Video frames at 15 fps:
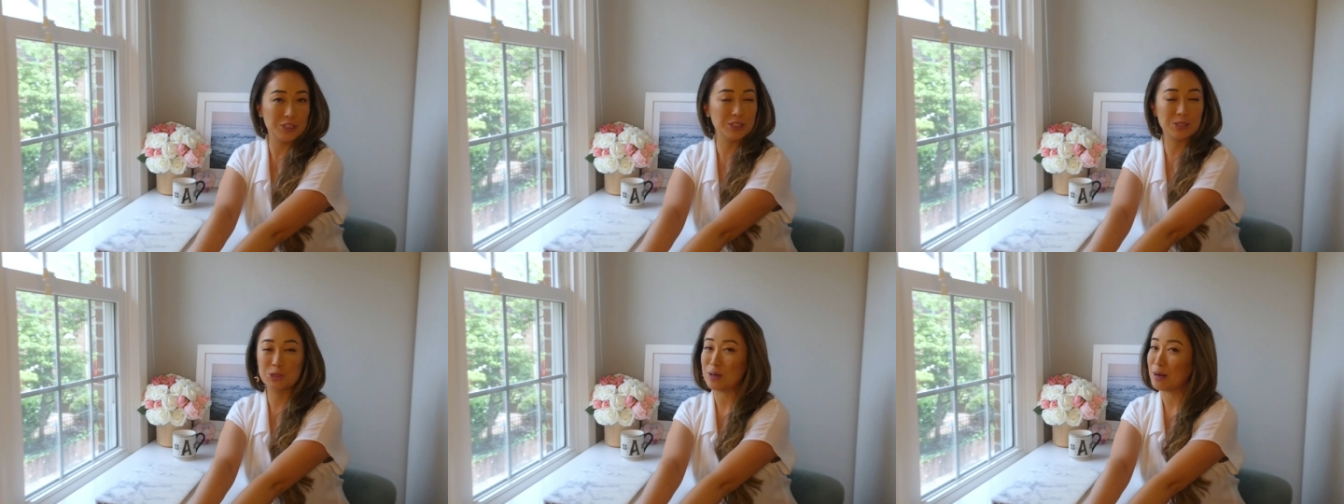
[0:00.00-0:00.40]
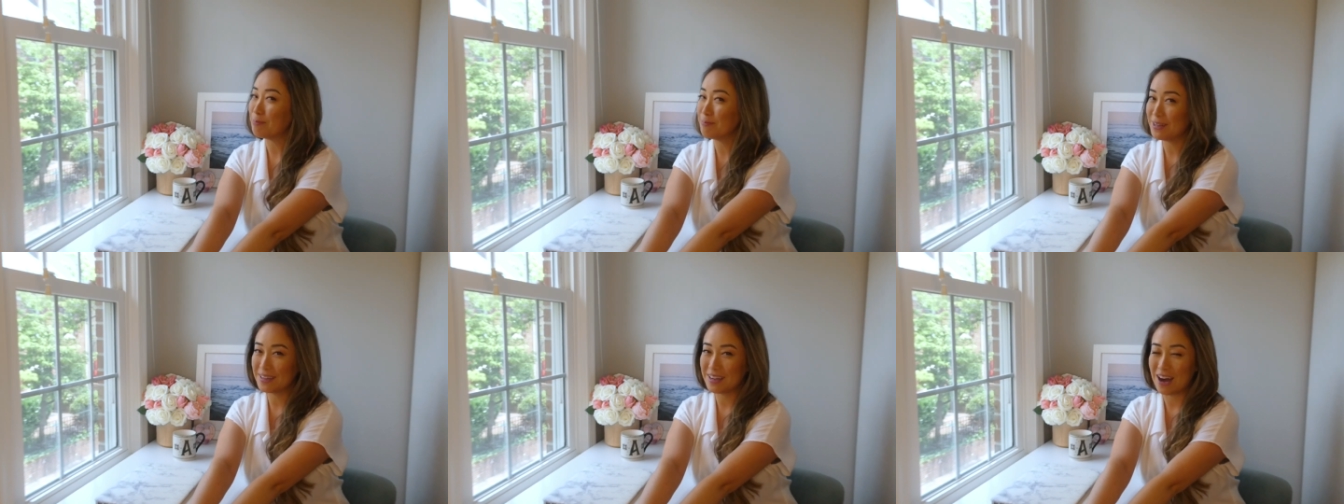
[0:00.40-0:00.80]
just drop
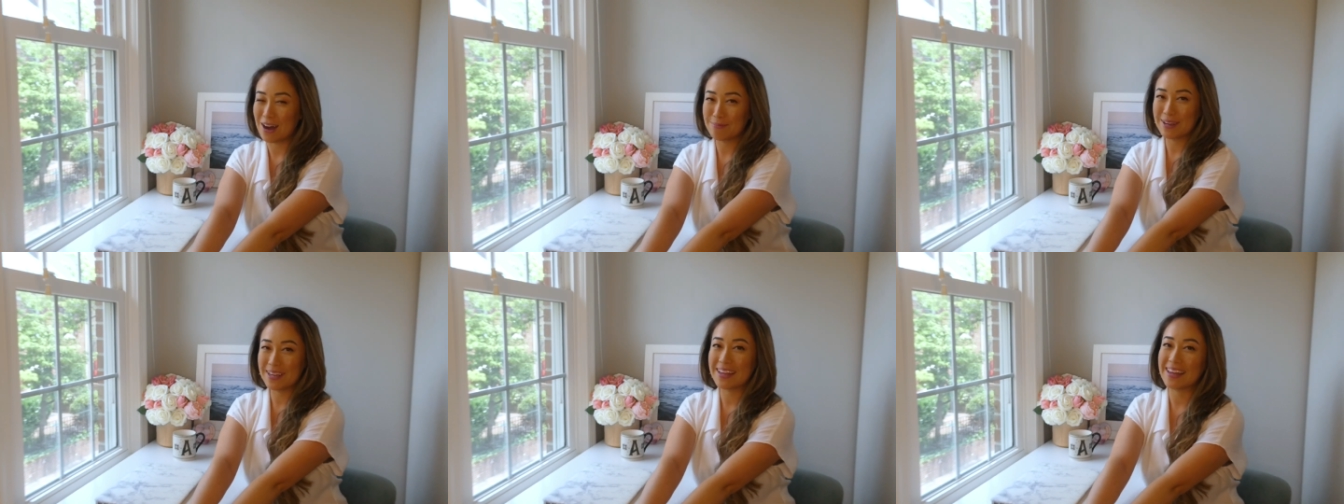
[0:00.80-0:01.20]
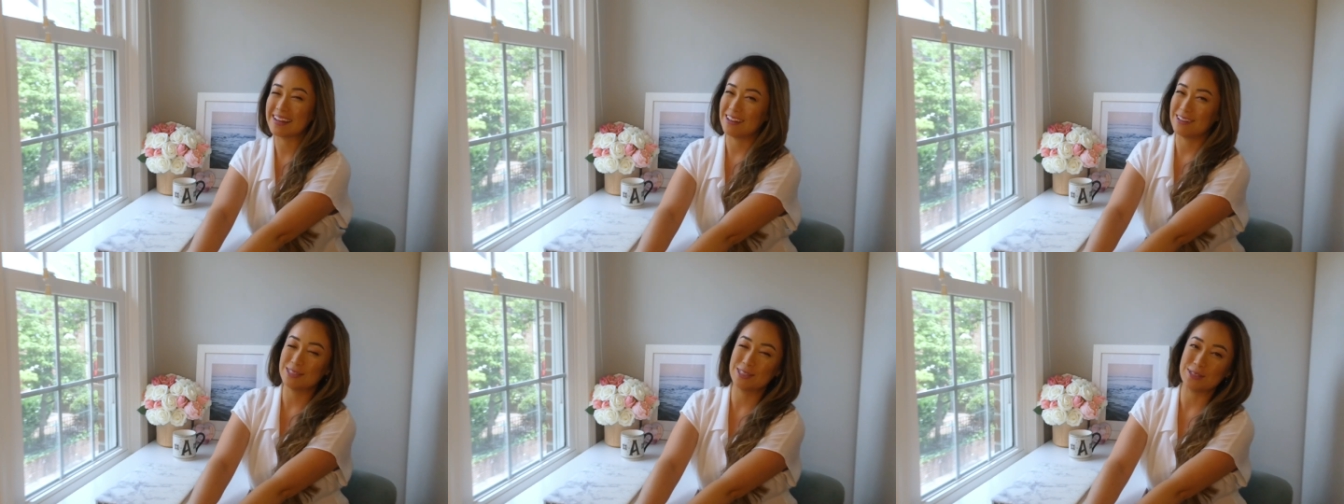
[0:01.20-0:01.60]
me a comment and
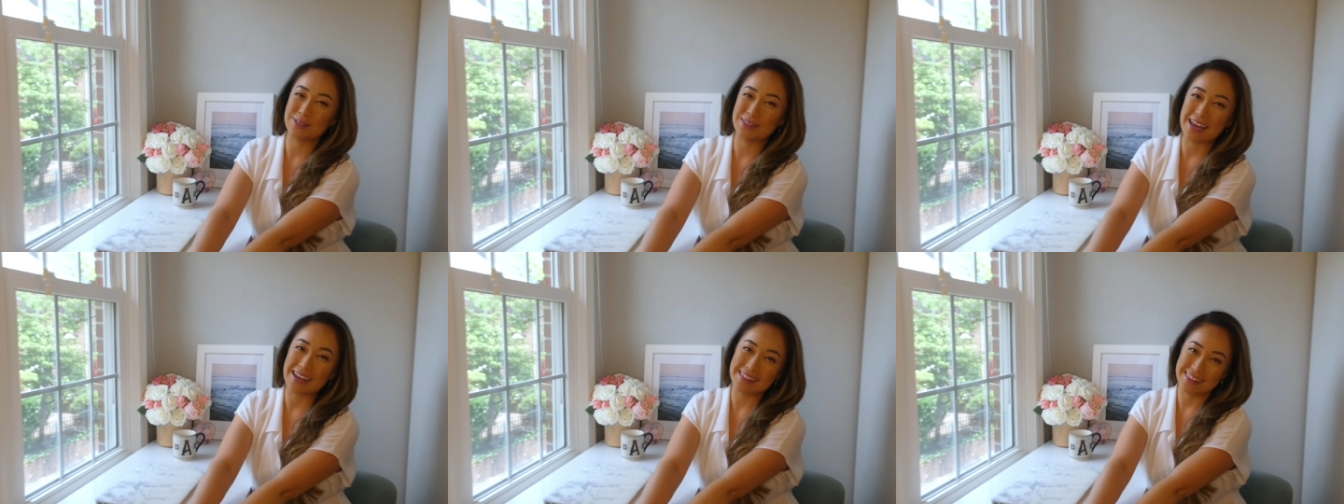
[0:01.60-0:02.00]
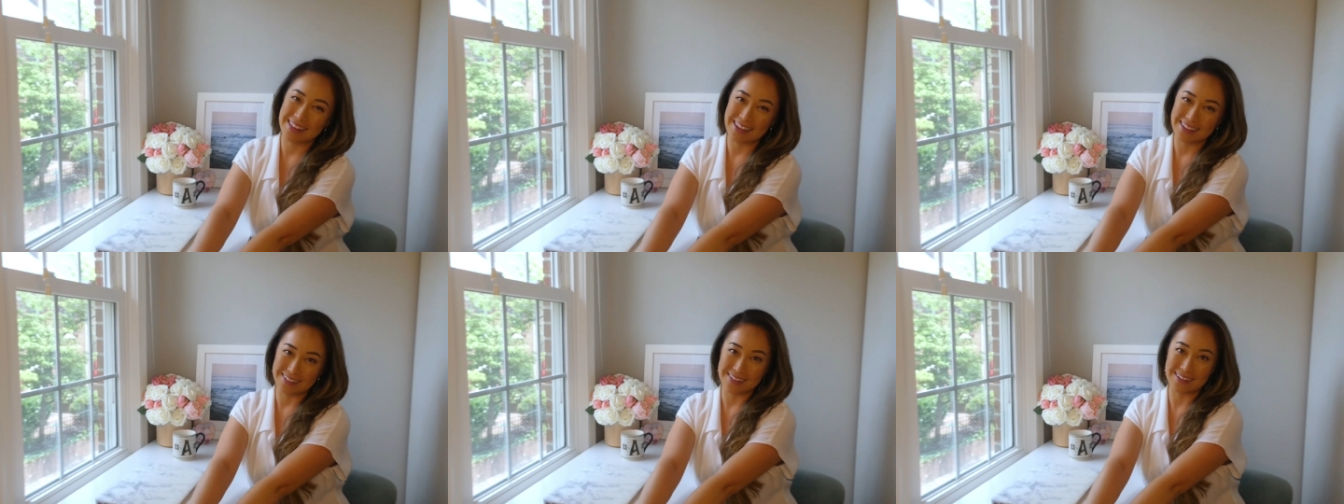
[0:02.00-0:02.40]
I'll do that
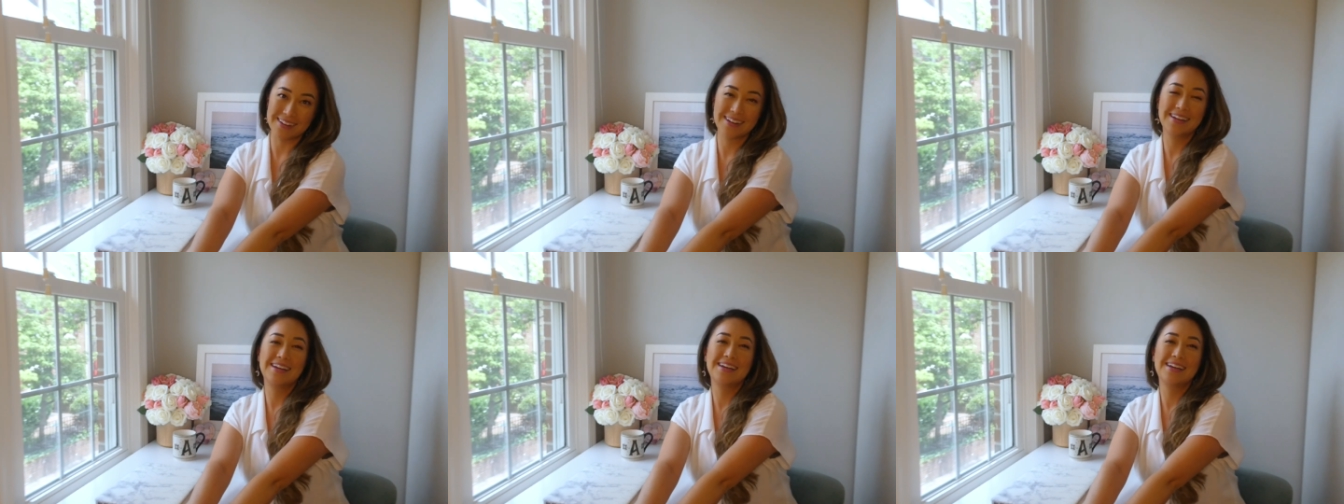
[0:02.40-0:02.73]
later.